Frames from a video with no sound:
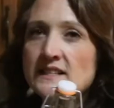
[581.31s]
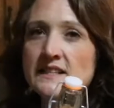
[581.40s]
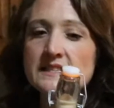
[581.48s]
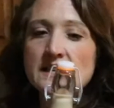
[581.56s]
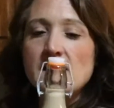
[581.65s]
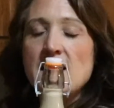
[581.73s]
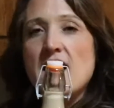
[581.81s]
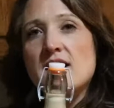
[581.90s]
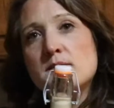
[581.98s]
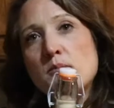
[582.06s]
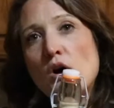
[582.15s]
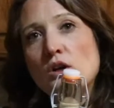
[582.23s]
is the
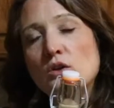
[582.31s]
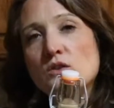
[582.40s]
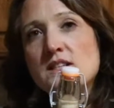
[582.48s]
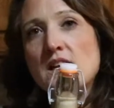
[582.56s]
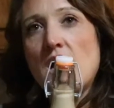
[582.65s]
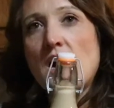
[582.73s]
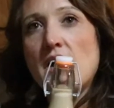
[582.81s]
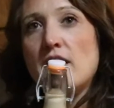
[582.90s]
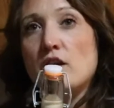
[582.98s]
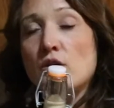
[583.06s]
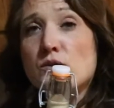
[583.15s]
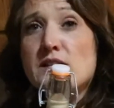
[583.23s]
glass bottles that I
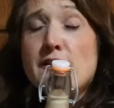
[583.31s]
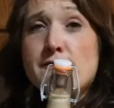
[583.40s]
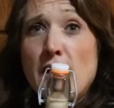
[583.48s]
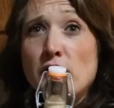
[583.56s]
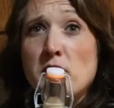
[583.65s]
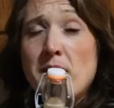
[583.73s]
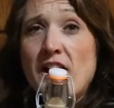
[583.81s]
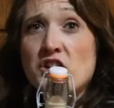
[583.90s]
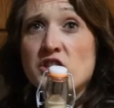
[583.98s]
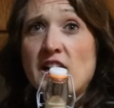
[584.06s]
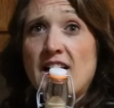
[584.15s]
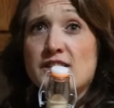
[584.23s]
use. I found them
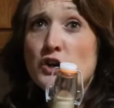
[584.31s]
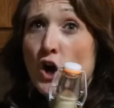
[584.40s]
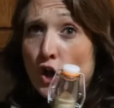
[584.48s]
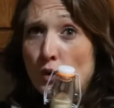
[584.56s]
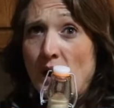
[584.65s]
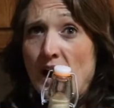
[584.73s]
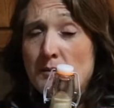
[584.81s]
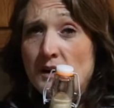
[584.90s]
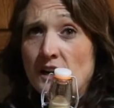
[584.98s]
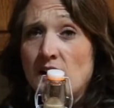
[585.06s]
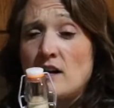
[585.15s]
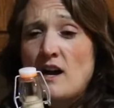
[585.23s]
actually at
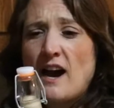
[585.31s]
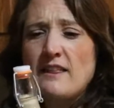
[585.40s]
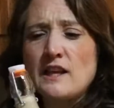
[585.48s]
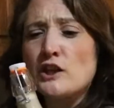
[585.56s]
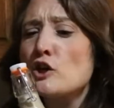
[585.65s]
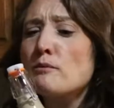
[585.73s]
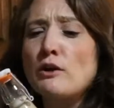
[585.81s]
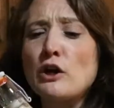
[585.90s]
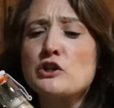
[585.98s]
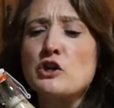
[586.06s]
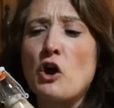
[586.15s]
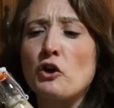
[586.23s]
Dollarama. I think they're
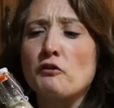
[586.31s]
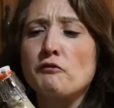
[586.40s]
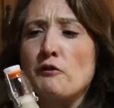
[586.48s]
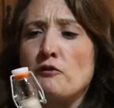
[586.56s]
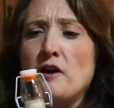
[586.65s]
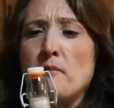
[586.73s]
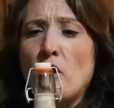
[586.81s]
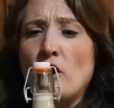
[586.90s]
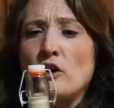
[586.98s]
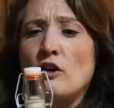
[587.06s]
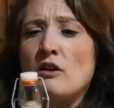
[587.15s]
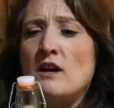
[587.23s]
about $1.50 a
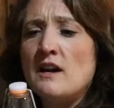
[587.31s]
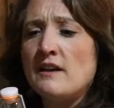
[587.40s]
bottle.